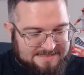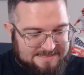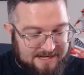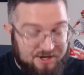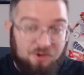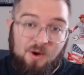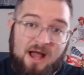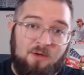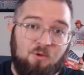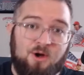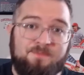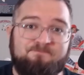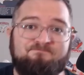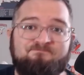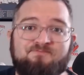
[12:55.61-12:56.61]
No, I
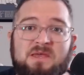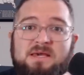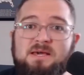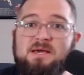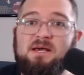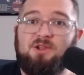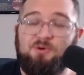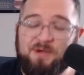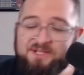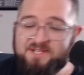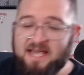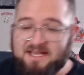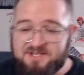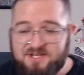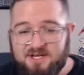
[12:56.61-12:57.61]
would. Luis
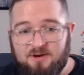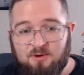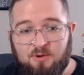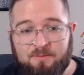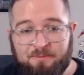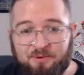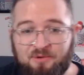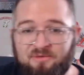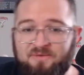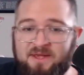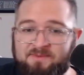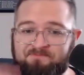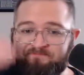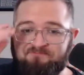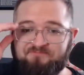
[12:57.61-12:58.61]
Castillo
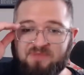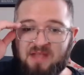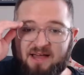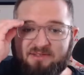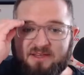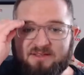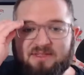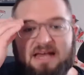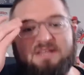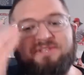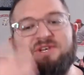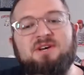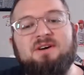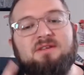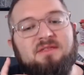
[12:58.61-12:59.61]
improving? I think that's
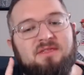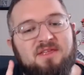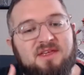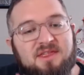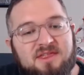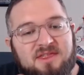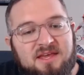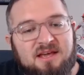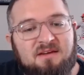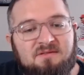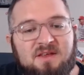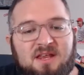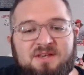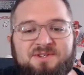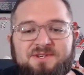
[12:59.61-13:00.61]
good. The thing of
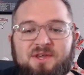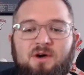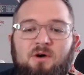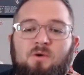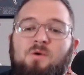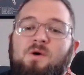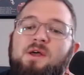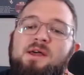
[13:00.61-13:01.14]
it is, though,